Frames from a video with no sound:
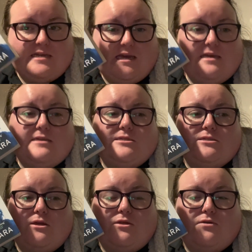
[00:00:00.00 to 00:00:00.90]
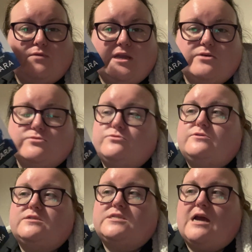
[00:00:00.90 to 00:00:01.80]
is
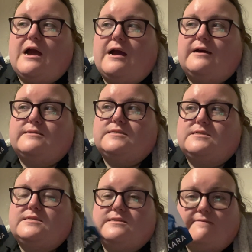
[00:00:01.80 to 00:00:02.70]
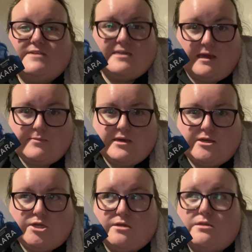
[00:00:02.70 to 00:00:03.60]
379
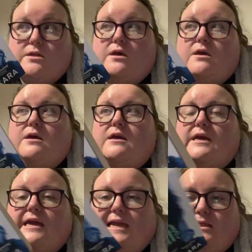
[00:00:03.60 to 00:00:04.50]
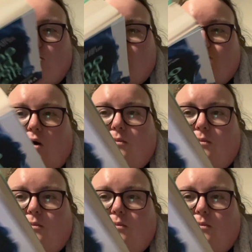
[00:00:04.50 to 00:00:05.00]
pages. It looks more